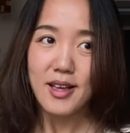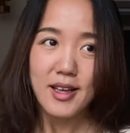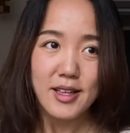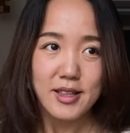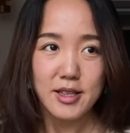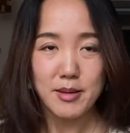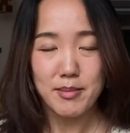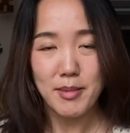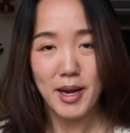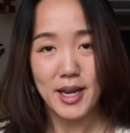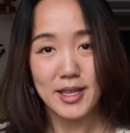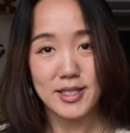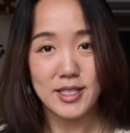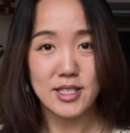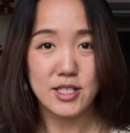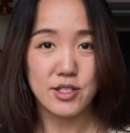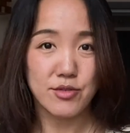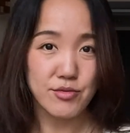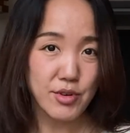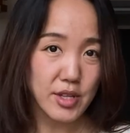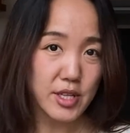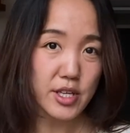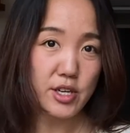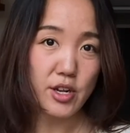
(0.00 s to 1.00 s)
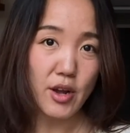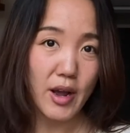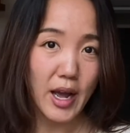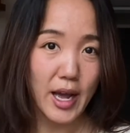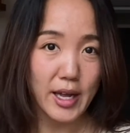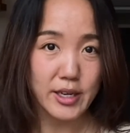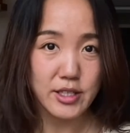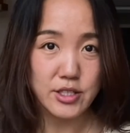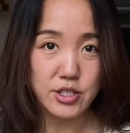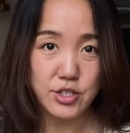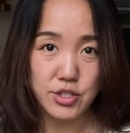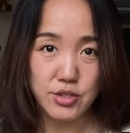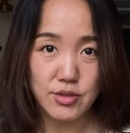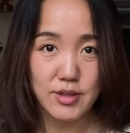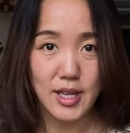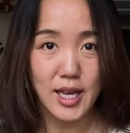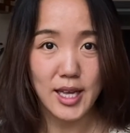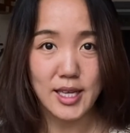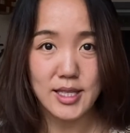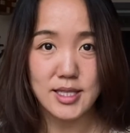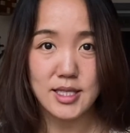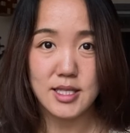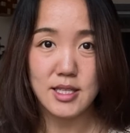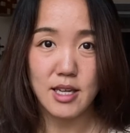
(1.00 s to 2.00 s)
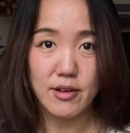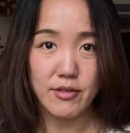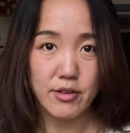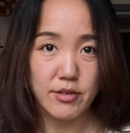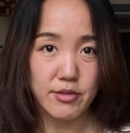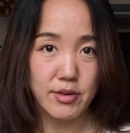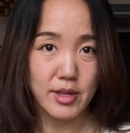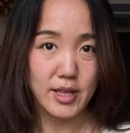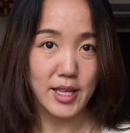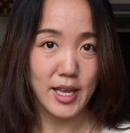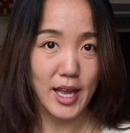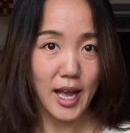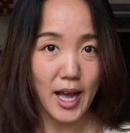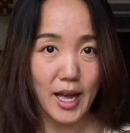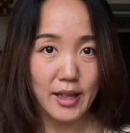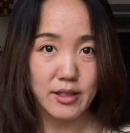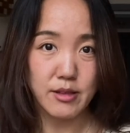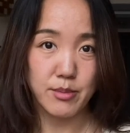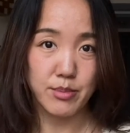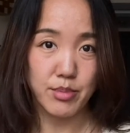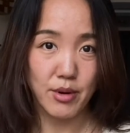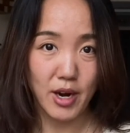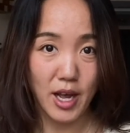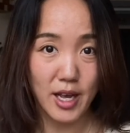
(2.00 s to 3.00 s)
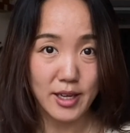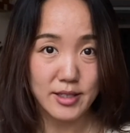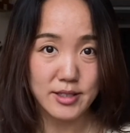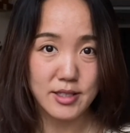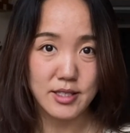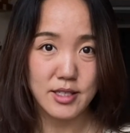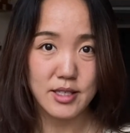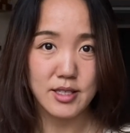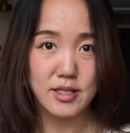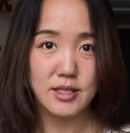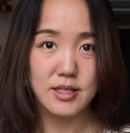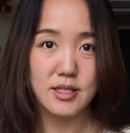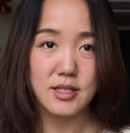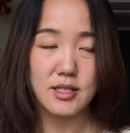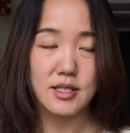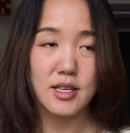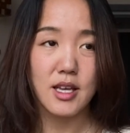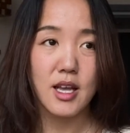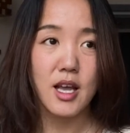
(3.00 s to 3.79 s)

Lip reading: The mind doesn't really know how to do that. It's never really had the practice.